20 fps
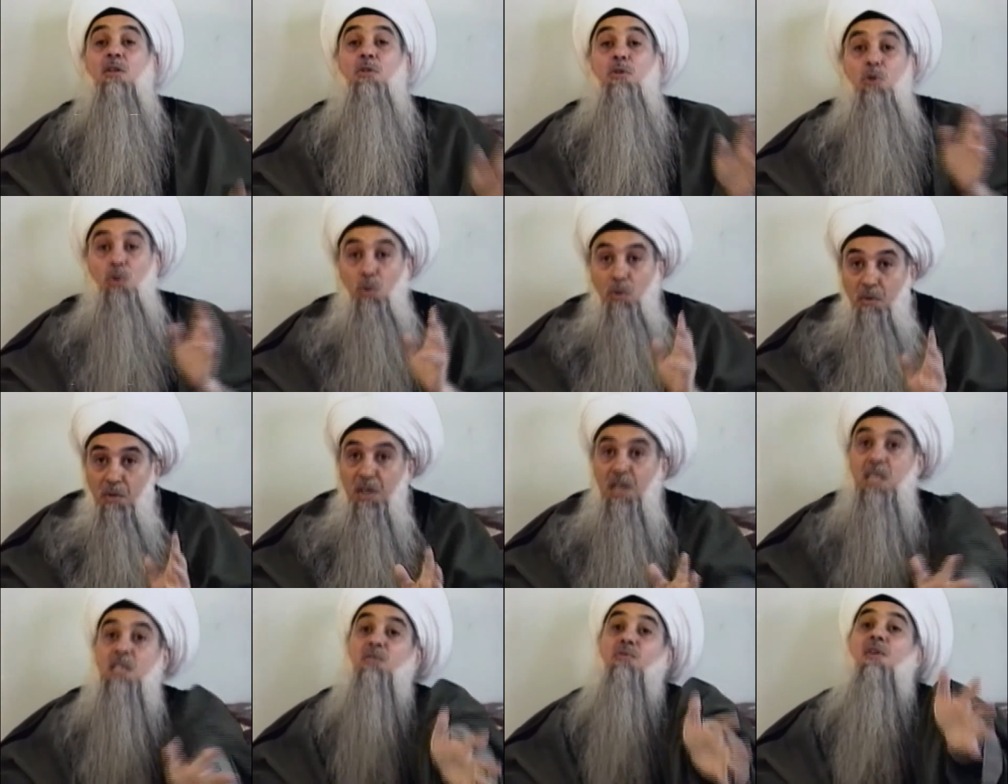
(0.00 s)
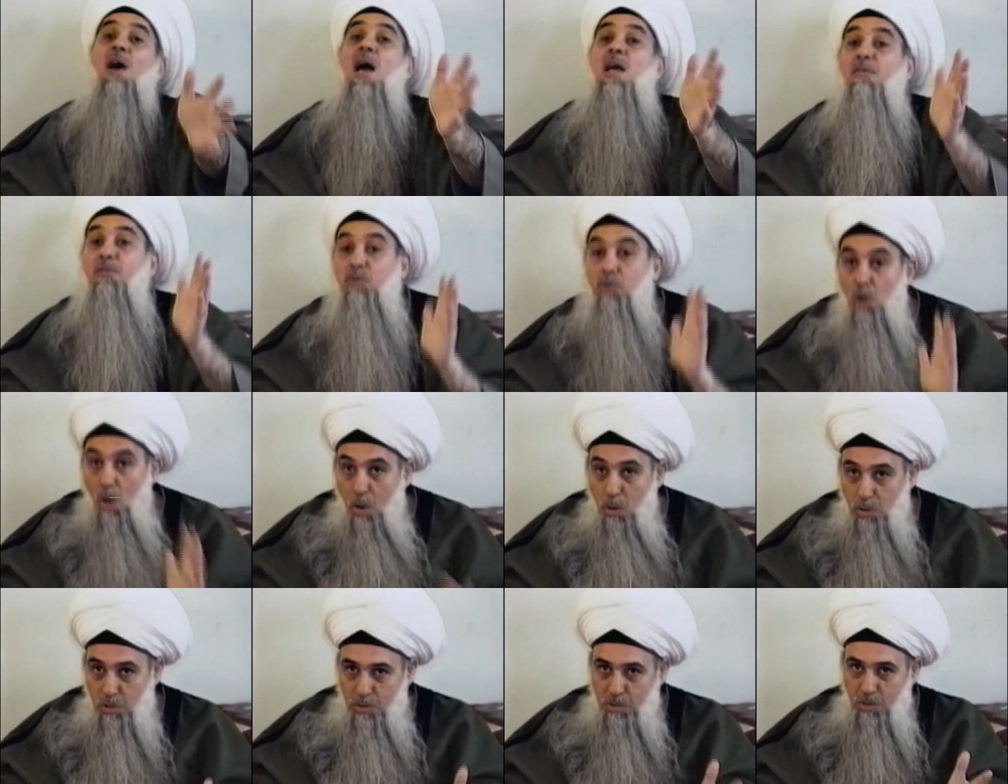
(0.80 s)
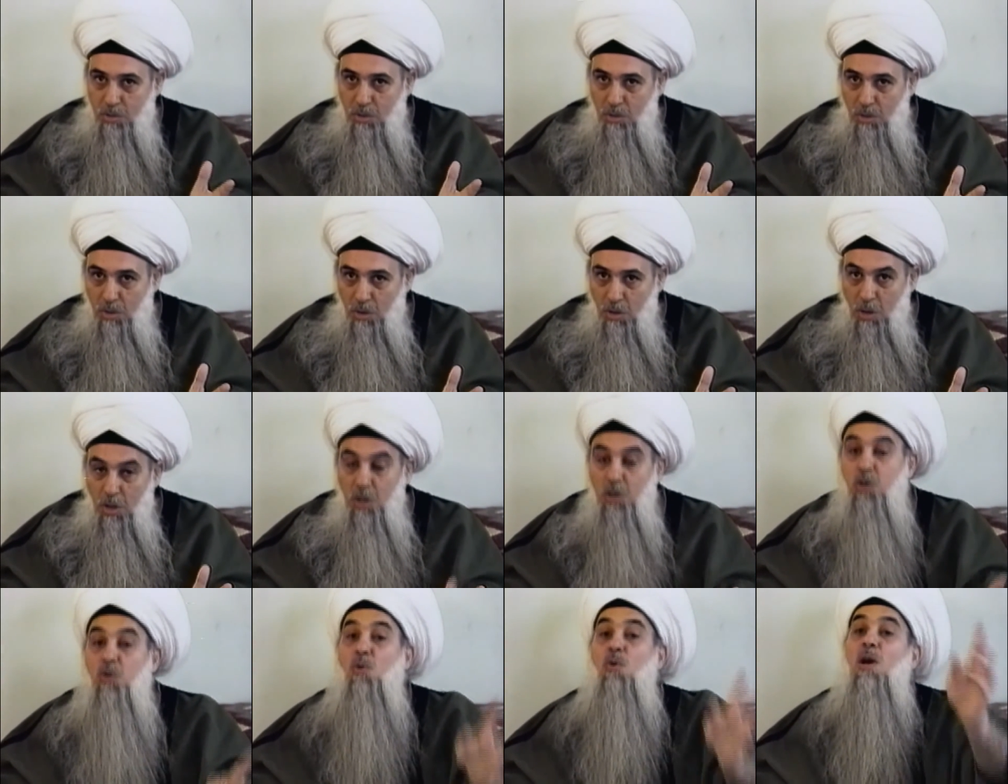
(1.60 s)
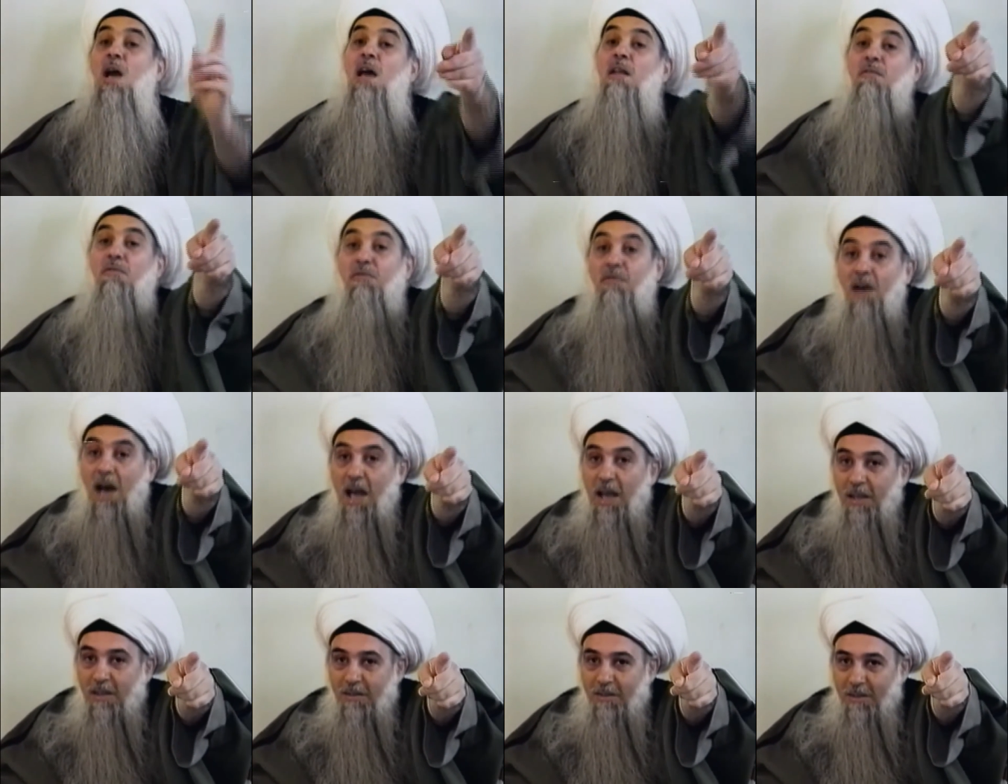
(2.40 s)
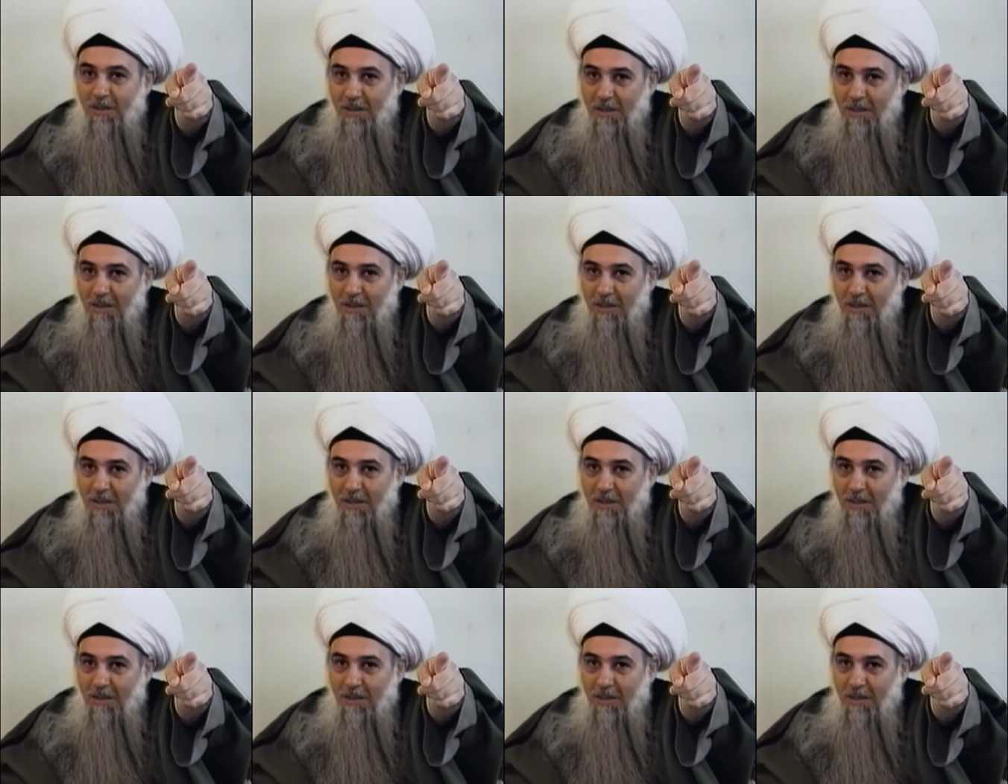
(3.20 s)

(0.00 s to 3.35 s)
Through these five doors, you can find